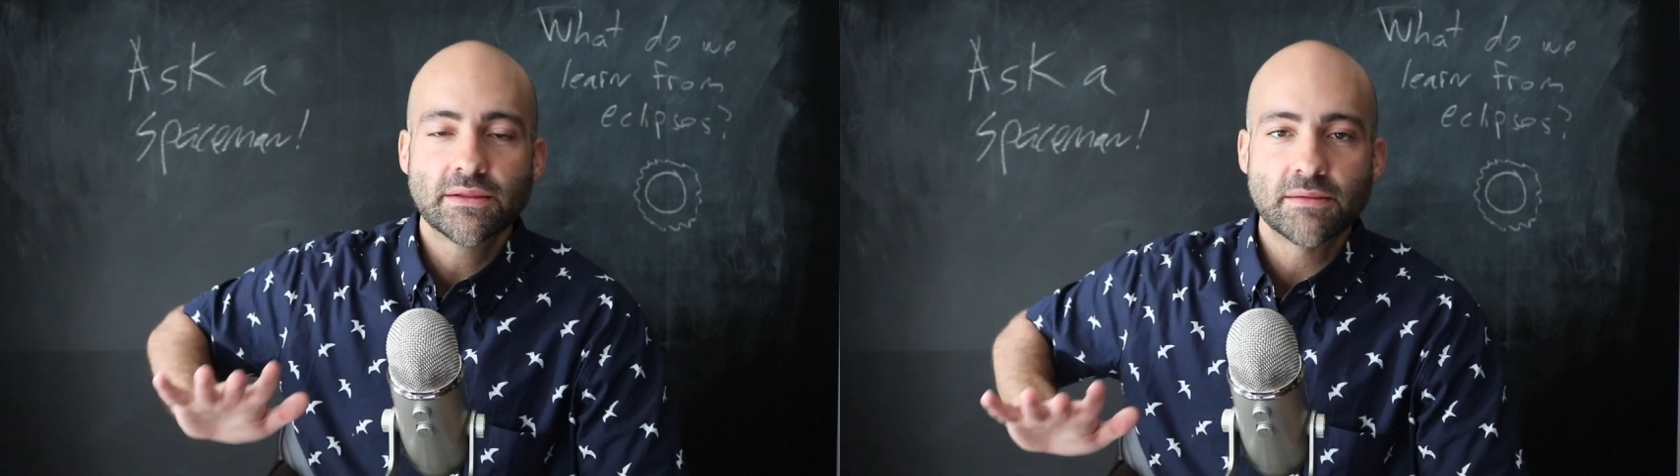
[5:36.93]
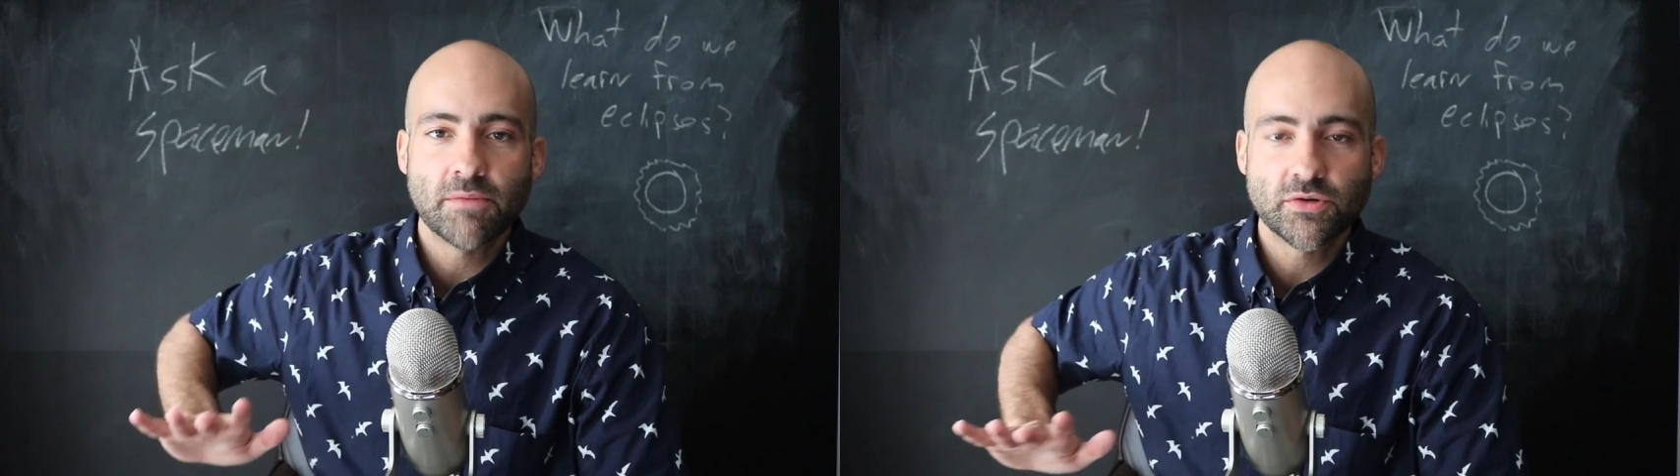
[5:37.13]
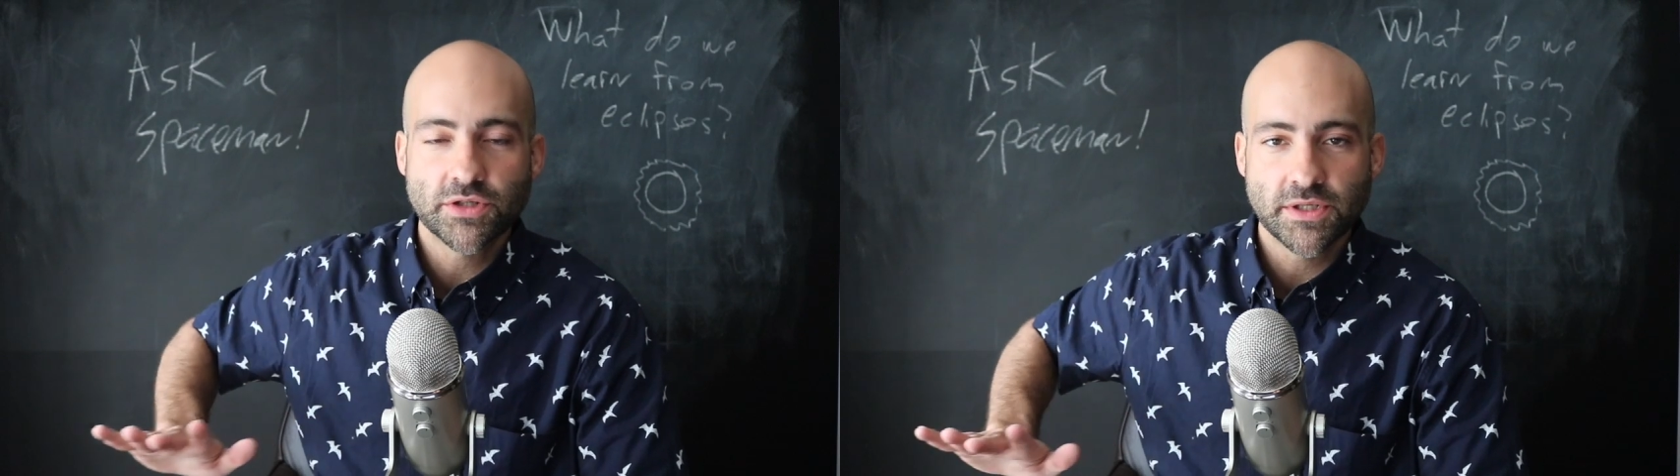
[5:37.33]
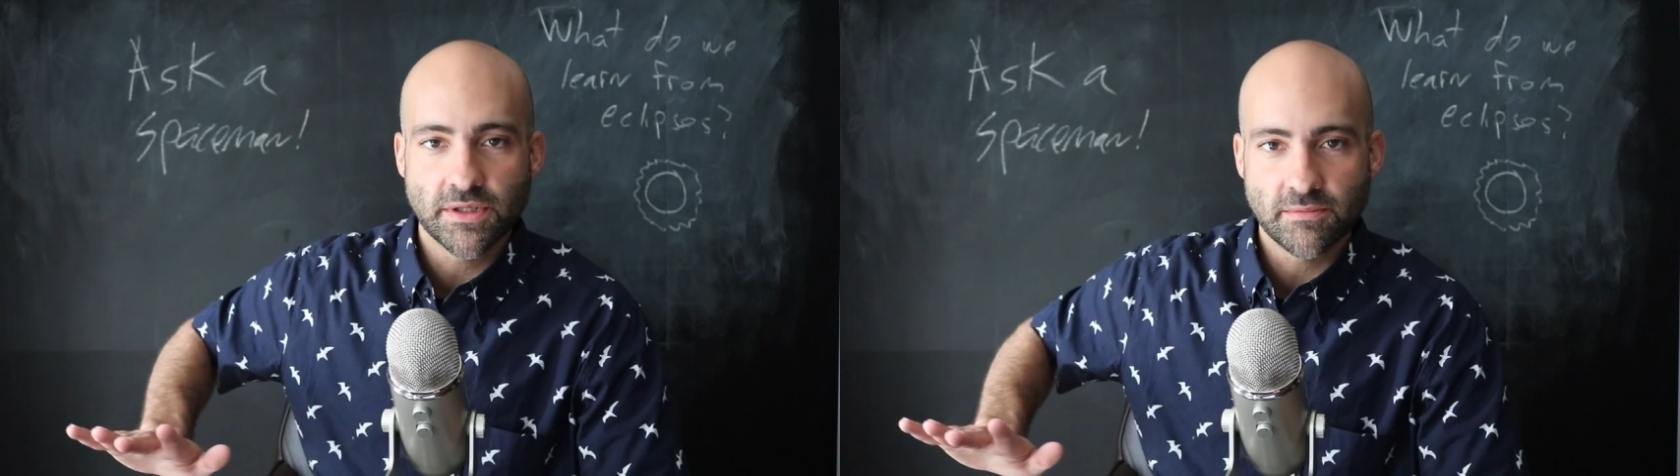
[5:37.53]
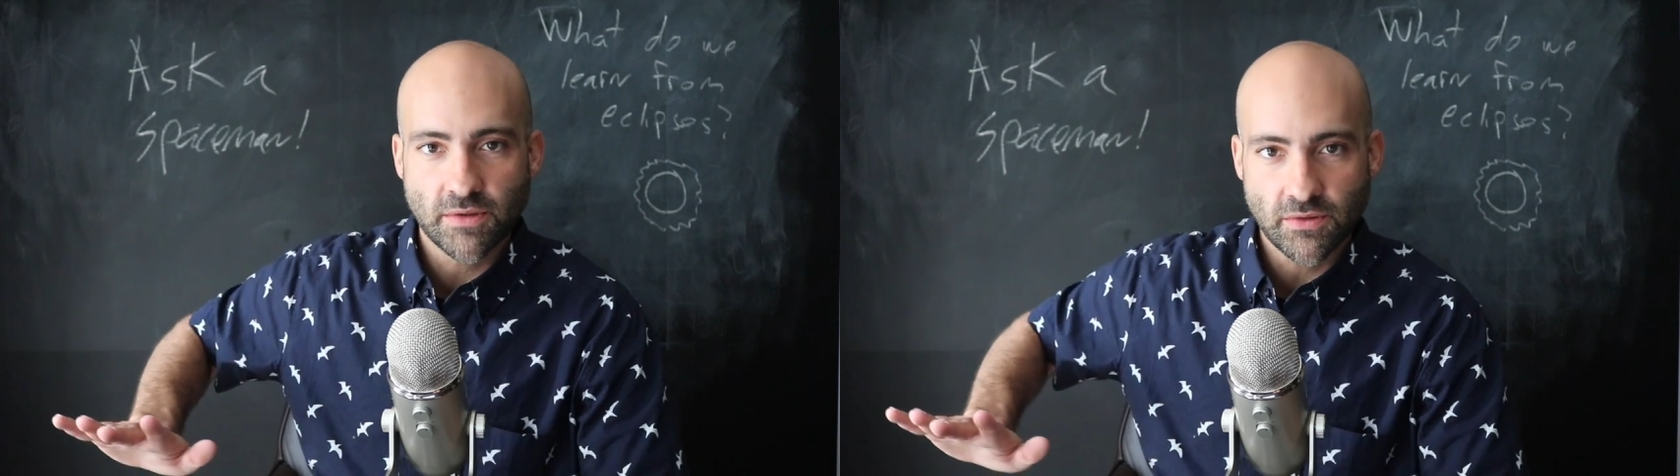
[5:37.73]
the motion
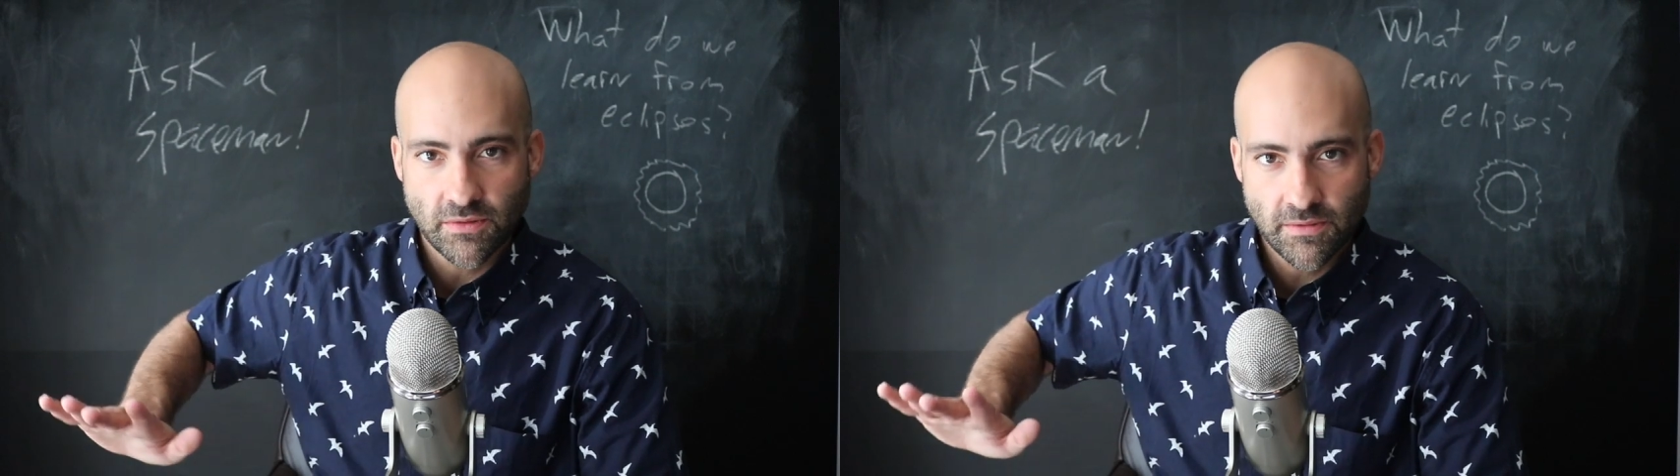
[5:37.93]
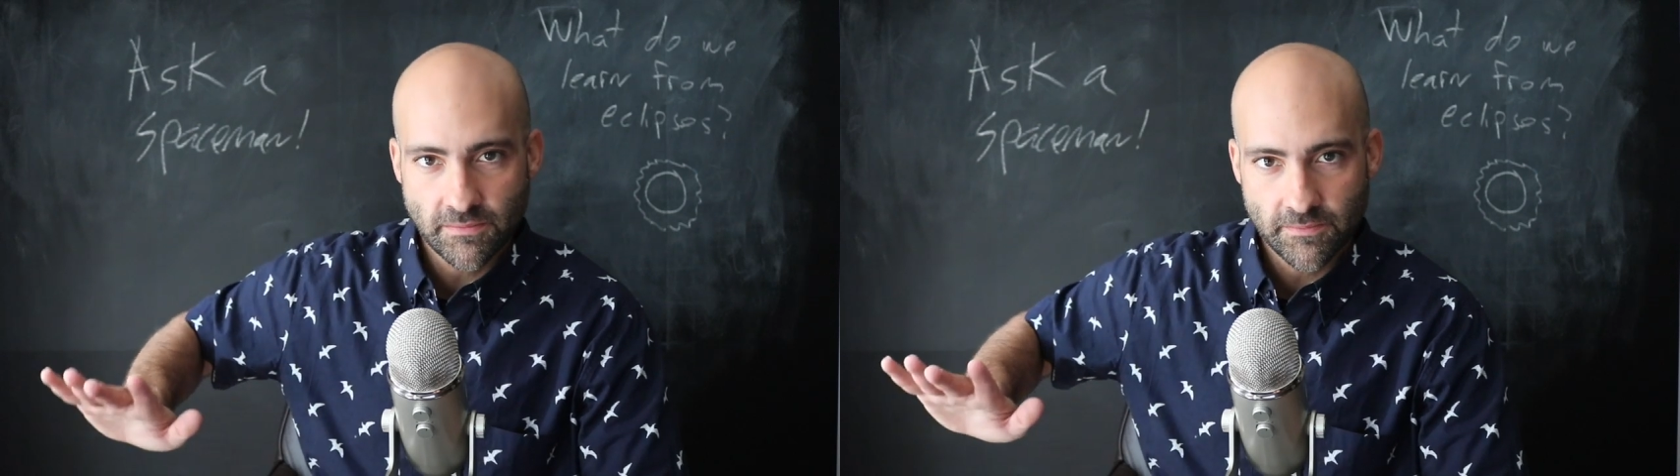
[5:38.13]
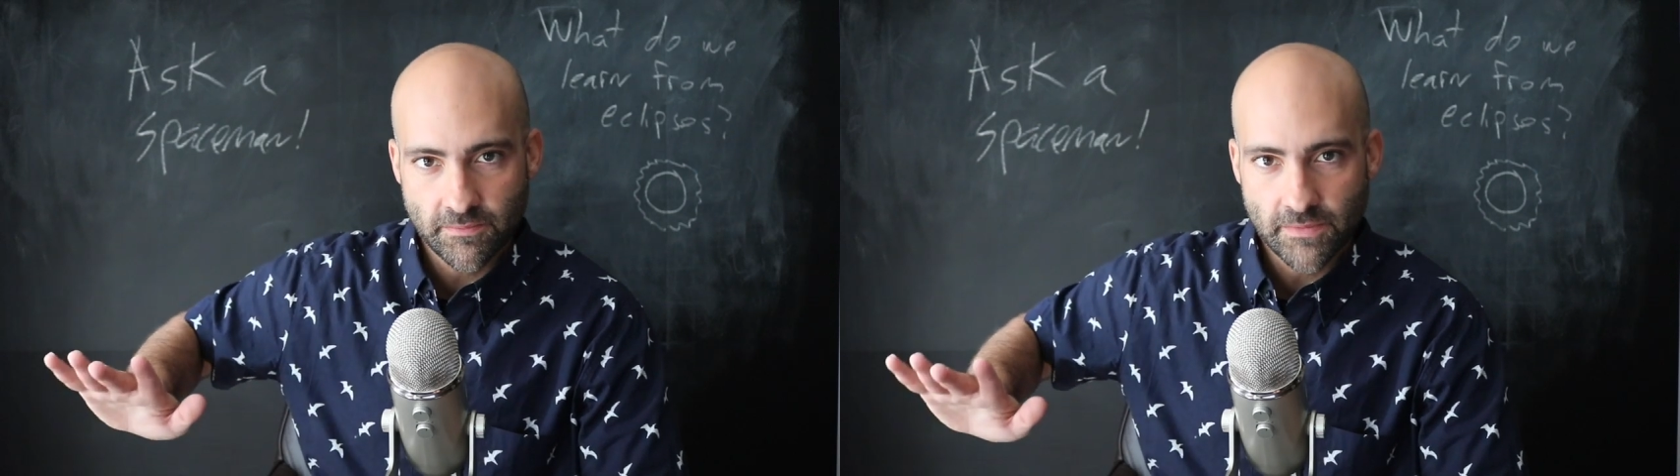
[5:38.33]
of the moon,